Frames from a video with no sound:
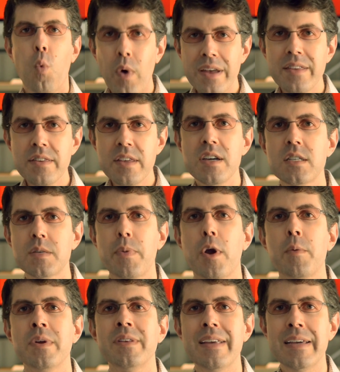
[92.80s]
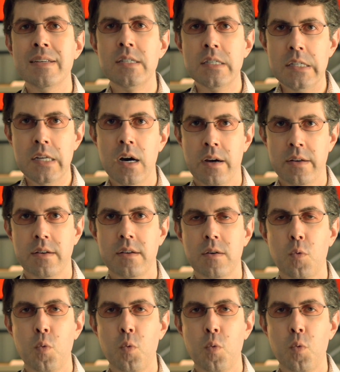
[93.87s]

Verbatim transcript: When the experiment is done,